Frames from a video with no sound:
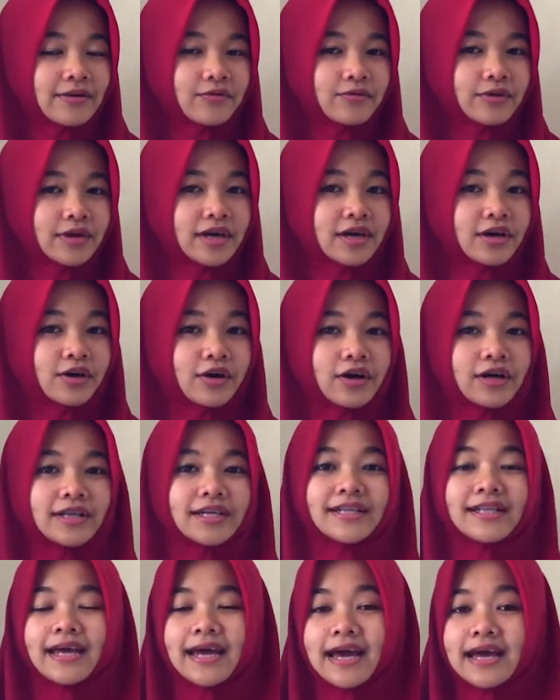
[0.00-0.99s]
We call
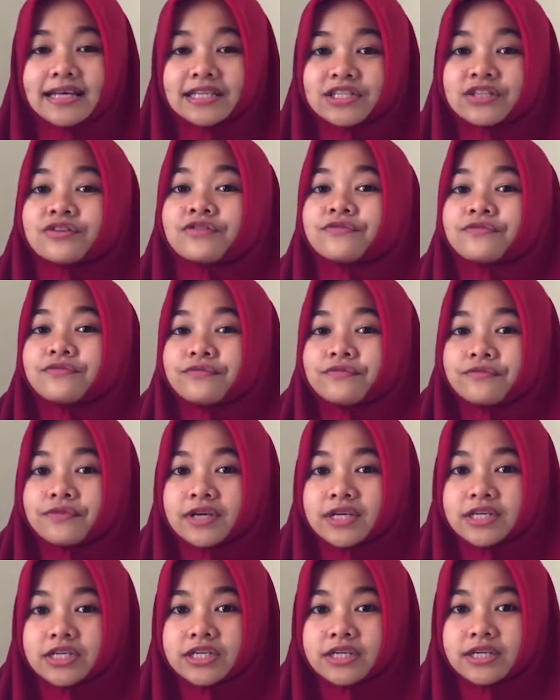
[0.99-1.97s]
it as
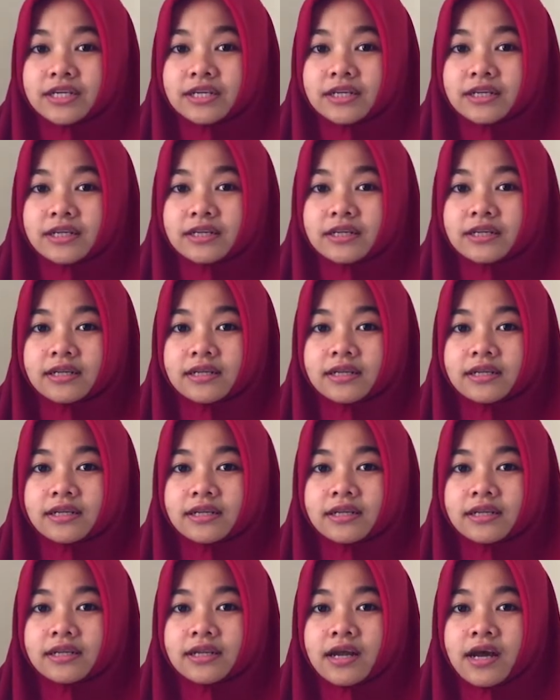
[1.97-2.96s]
fiction
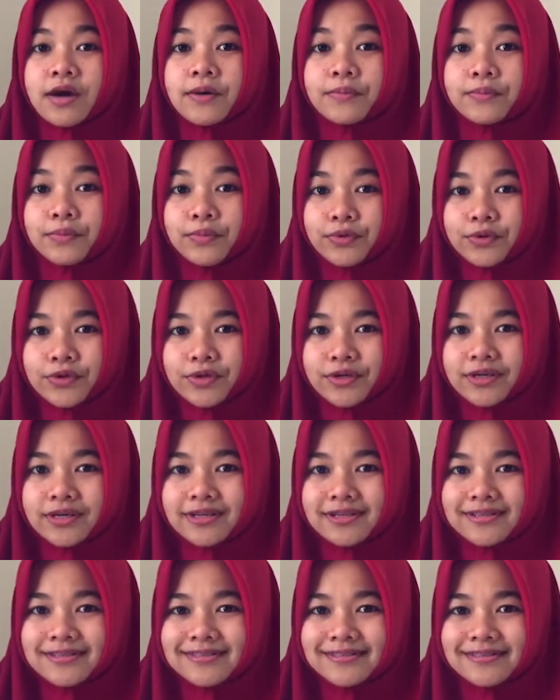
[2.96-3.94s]
book.
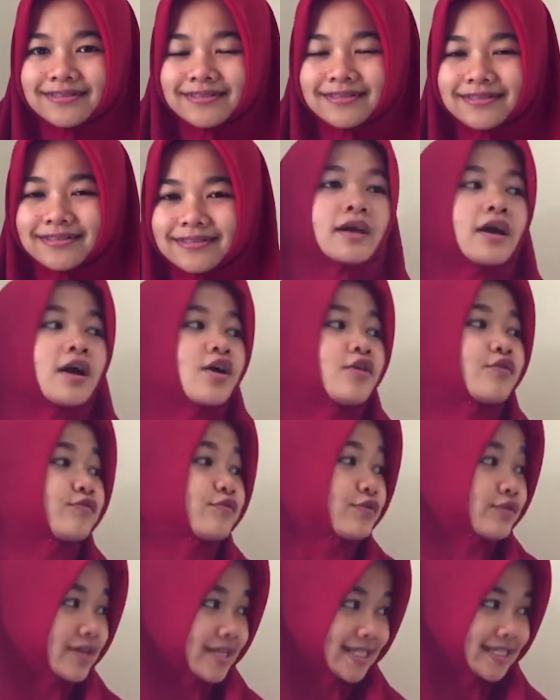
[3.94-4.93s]

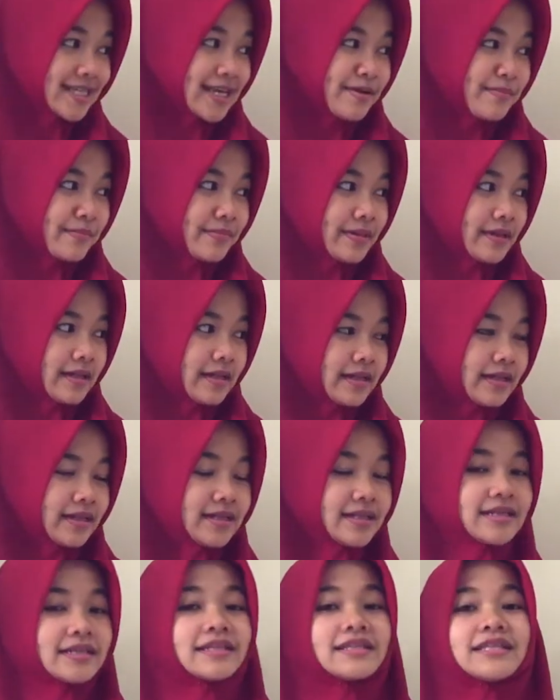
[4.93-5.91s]
For
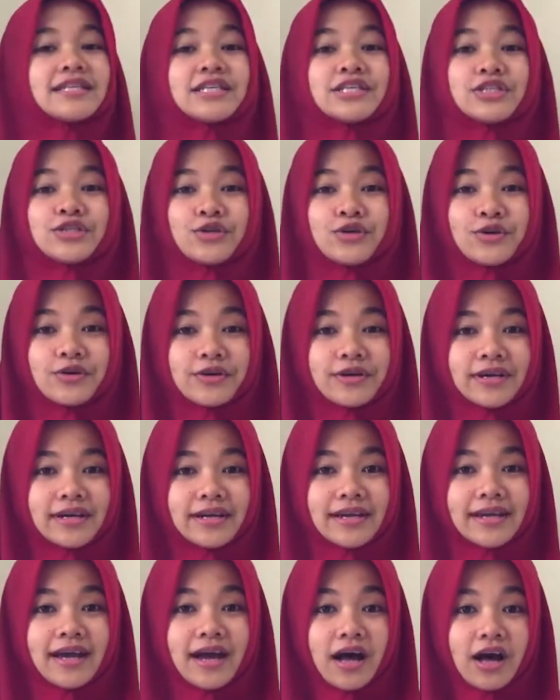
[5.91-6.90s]
example, the
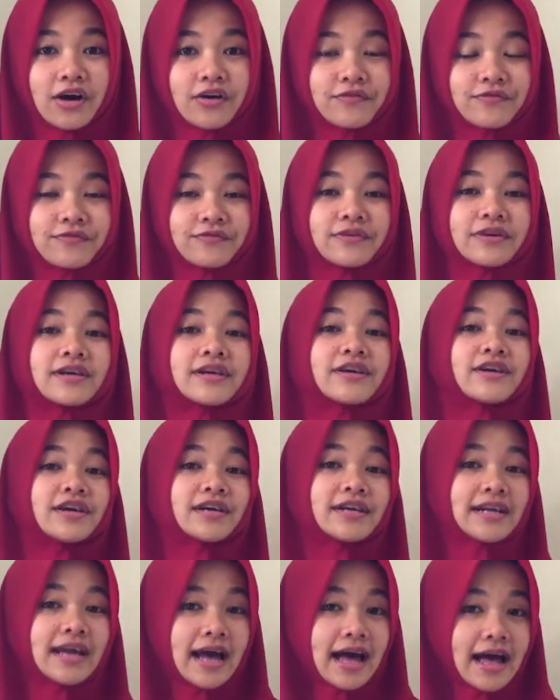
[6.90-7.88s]
story of
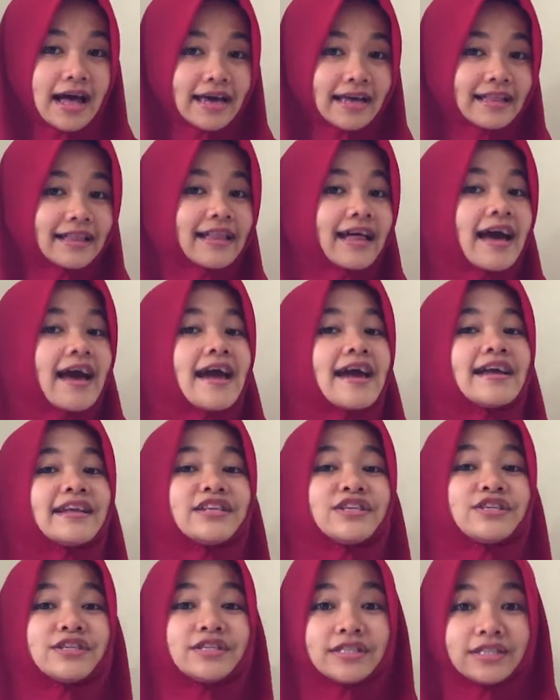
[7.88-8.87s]
crocodile
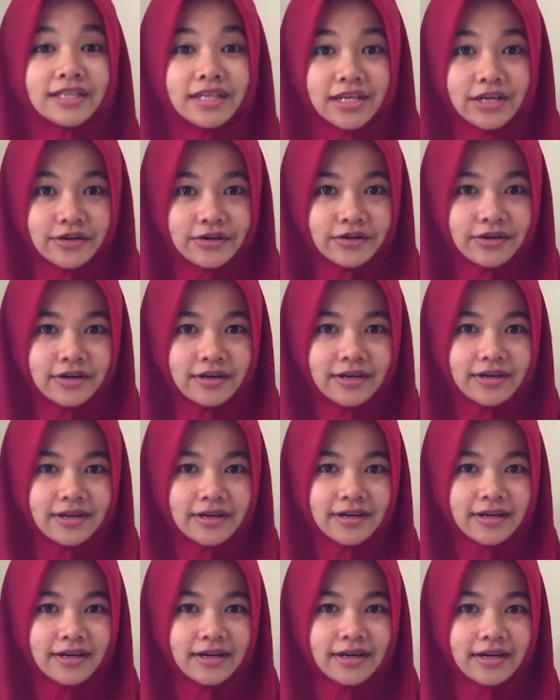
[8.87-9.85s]
and deer.
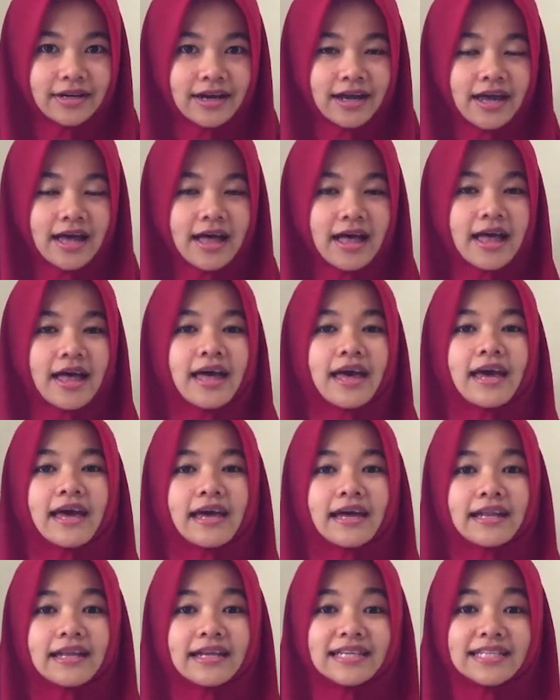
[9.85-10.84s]

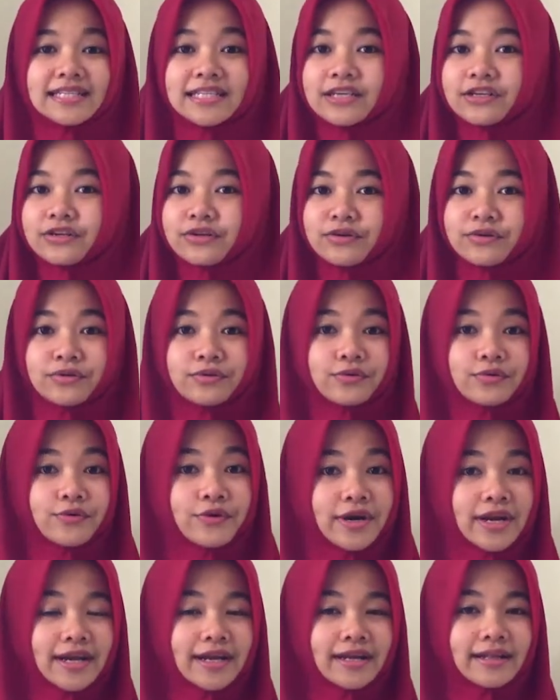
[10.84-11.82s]
It is not
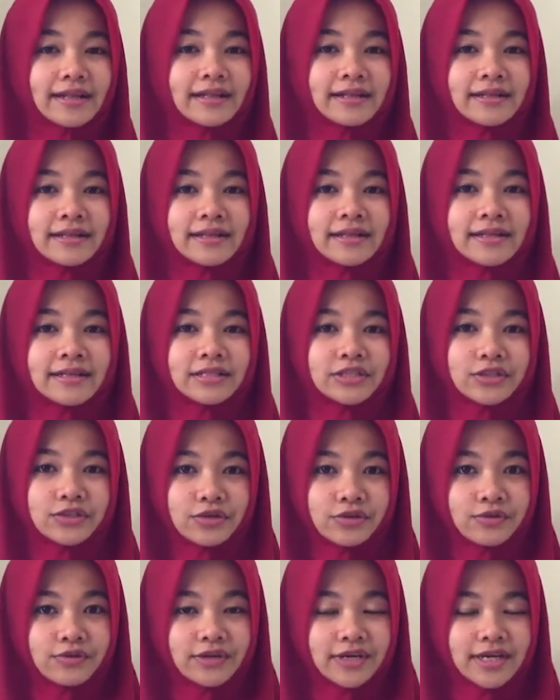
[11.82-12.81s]
real
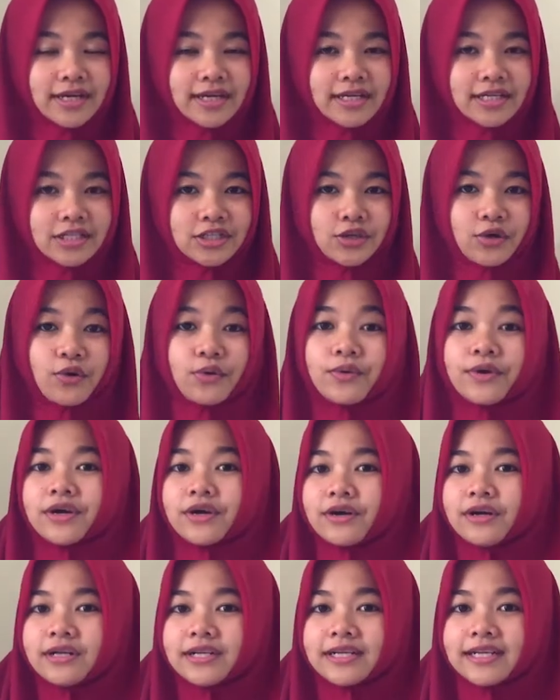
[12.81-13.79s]
story, so we
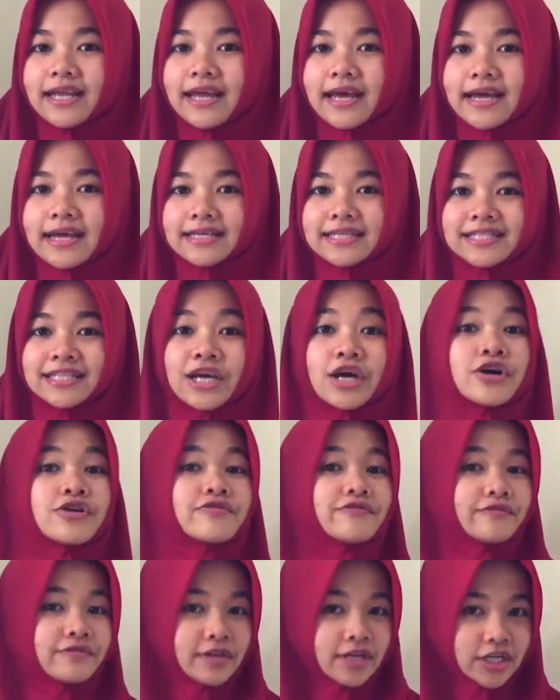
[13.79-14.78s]
call it as
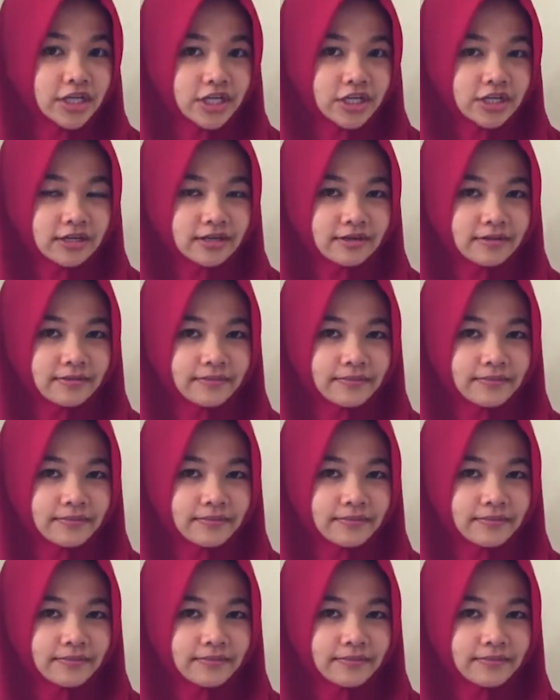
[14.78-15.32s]
fiction.